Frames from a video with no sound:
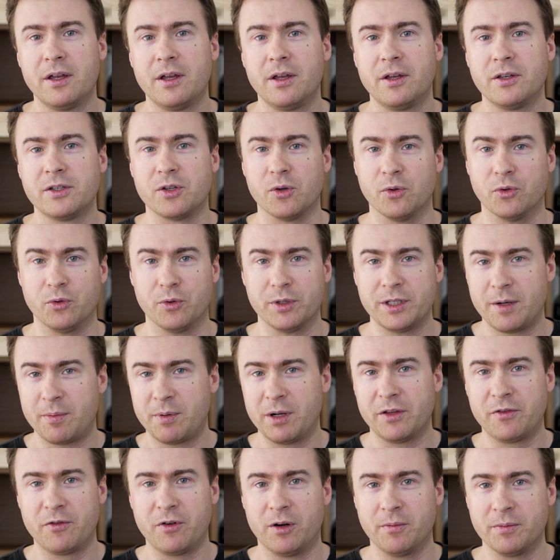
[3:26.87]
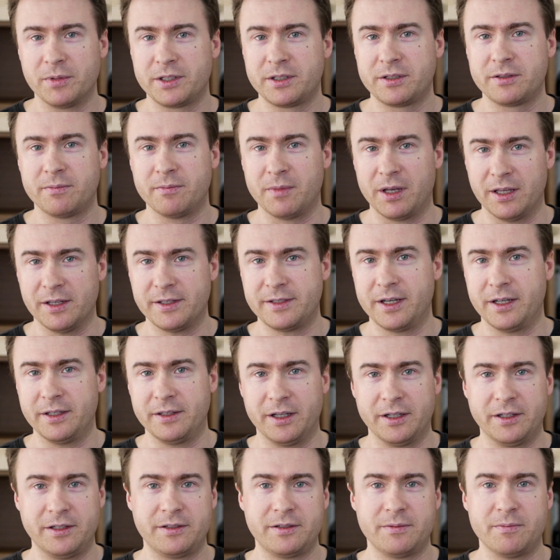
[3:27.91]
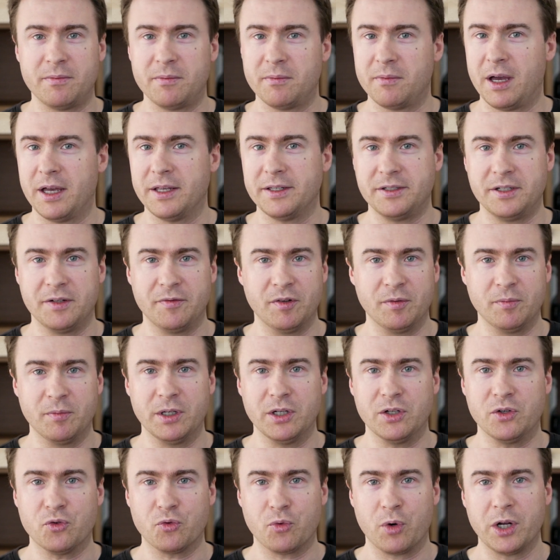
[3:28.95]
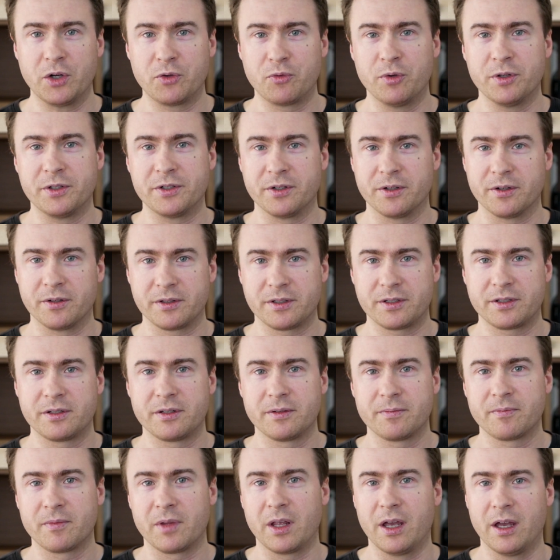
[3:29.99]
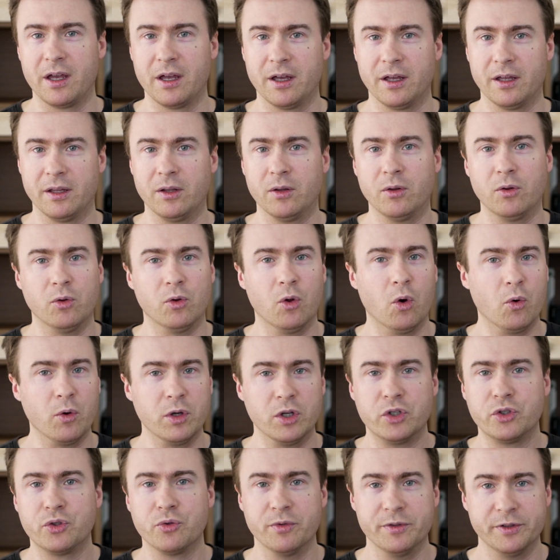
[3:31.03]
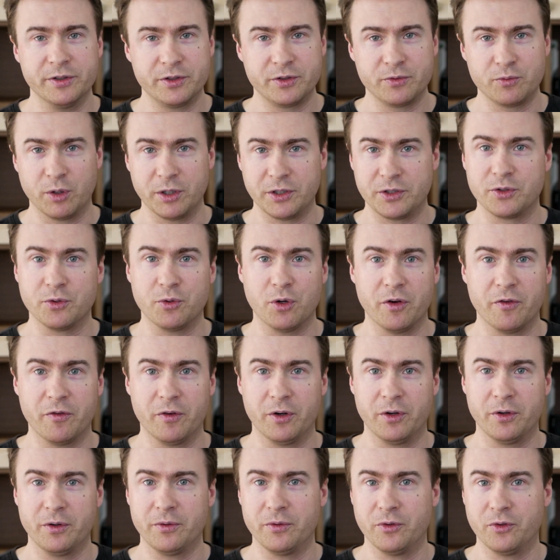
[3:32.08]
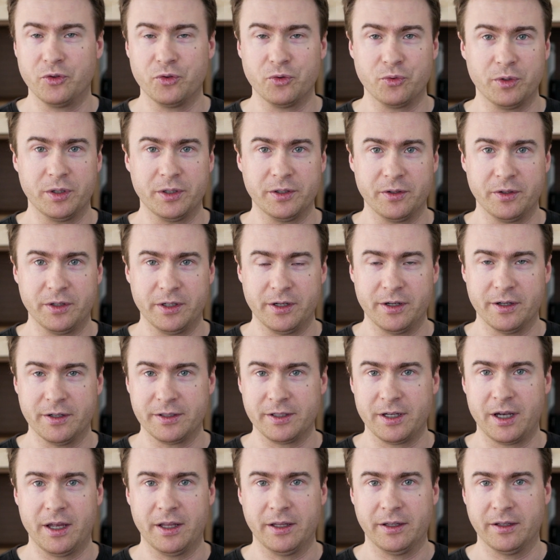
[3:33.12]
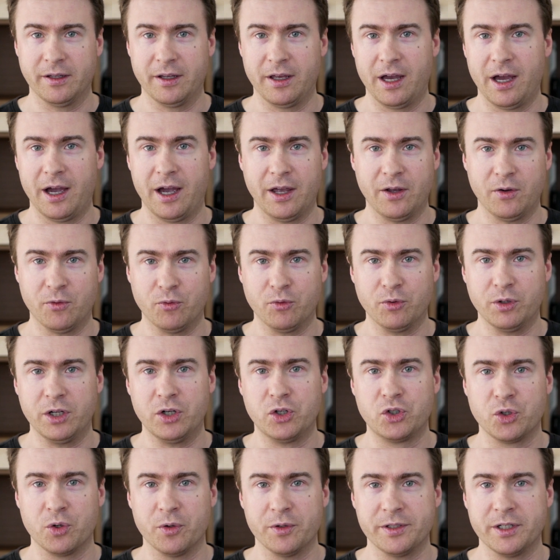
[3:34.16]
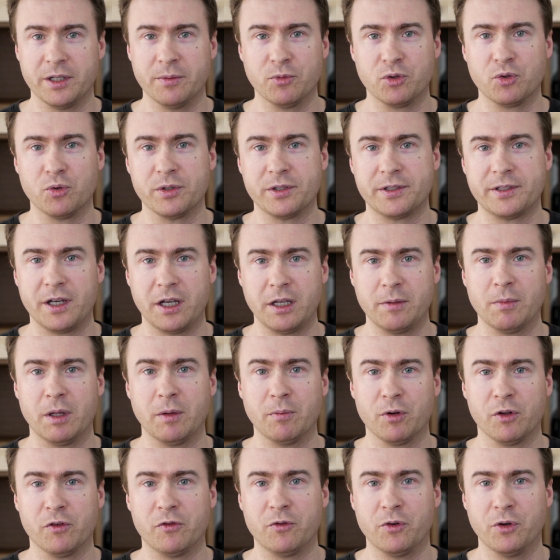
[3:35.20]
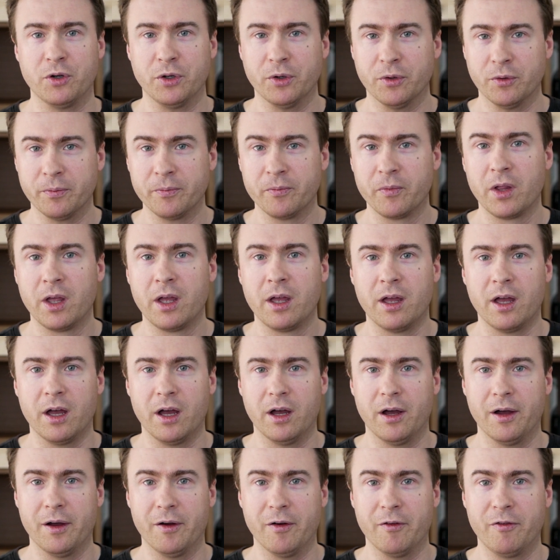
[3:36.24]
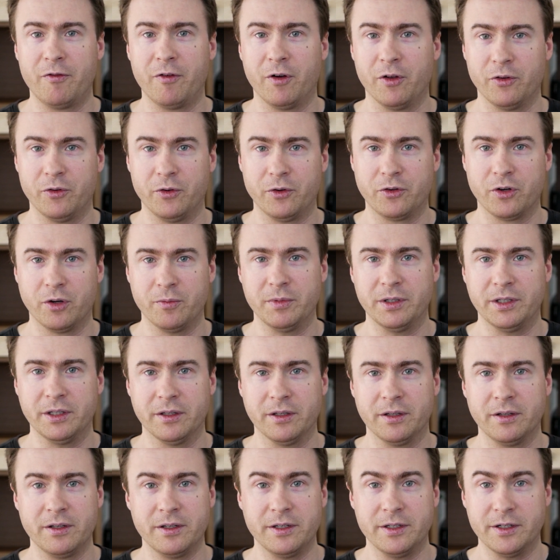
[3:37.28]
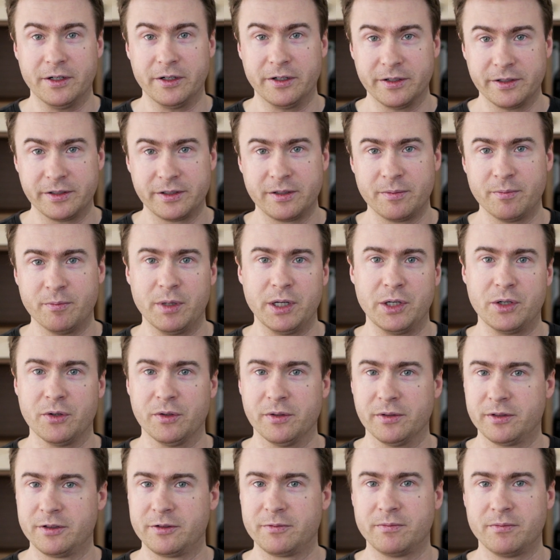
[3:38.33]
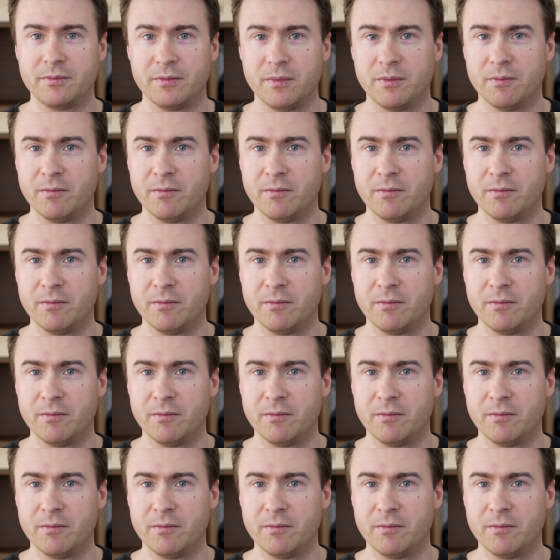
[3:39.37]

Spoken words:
So those are platforms, as I said, that has given me great returns and no issues whatsoever during the years, and I really chose them to stay in my portfolio for the coming years because